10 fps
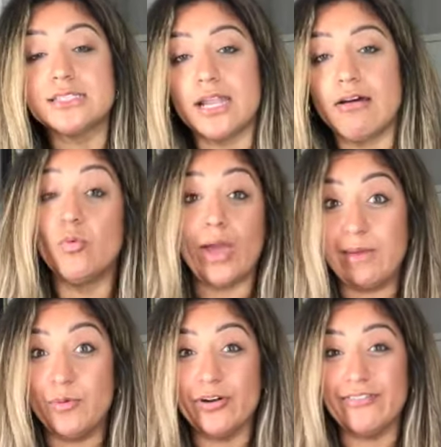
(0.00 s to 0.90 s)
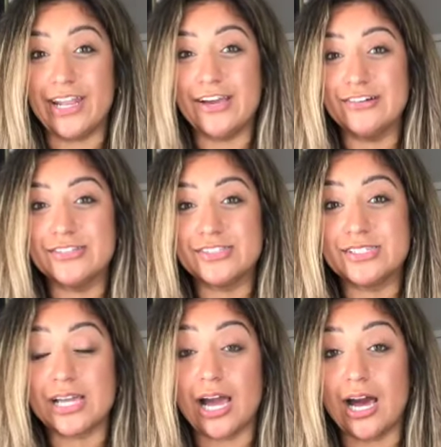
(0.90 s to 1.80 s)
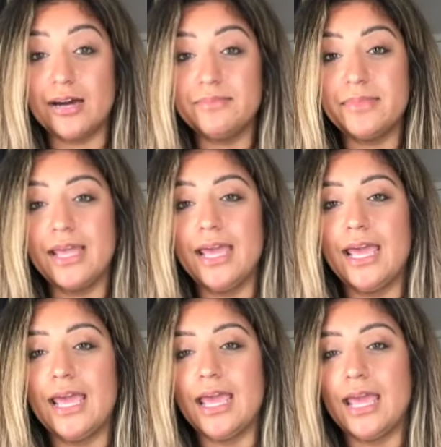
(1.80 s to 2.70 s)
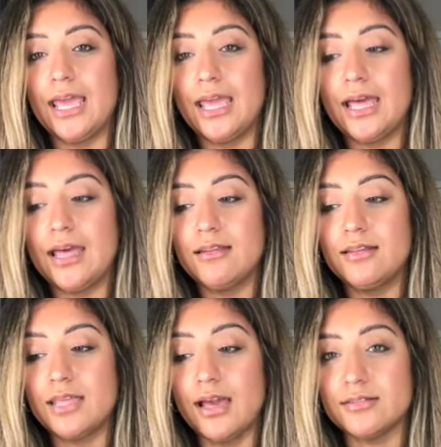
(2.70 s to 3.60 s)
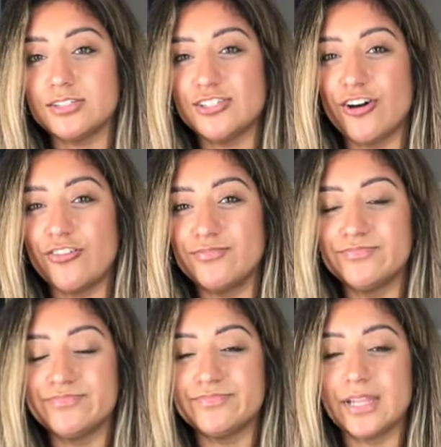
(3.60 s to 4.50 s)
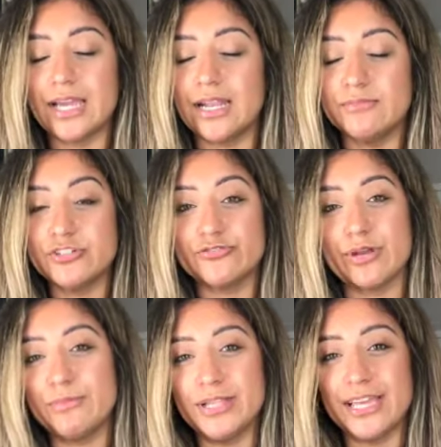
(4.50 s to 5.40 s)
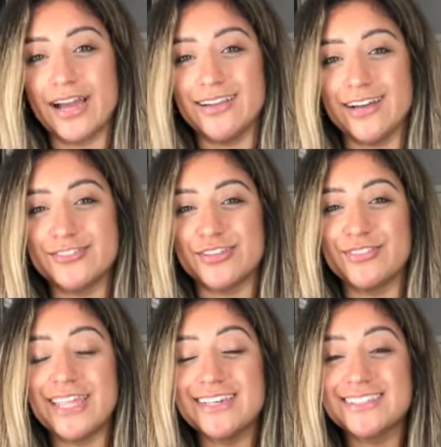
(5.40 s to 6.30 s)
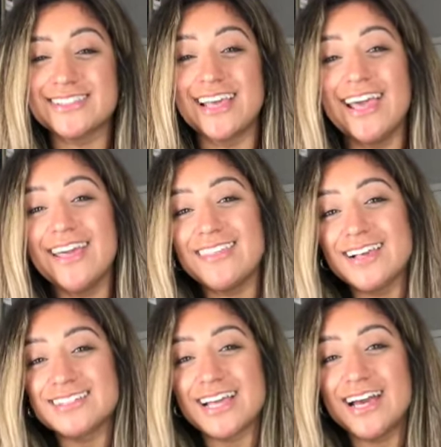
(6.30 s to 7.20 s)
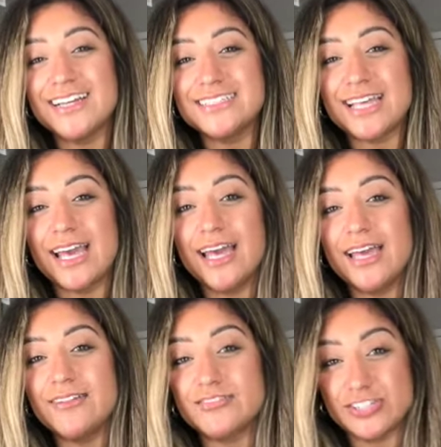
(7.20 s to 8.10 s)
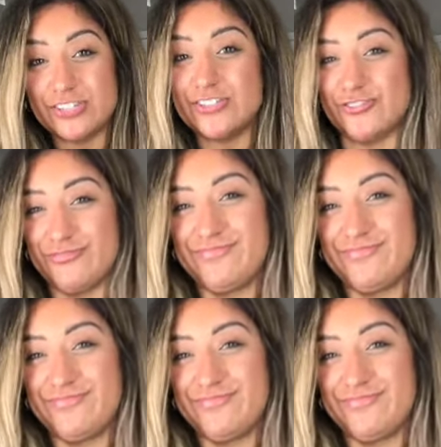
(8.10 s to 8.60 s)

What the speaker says: then I'll have way more videos to come. And yeah, so again, I'm just rambling on now. So thanks guys, and we'll see you soon.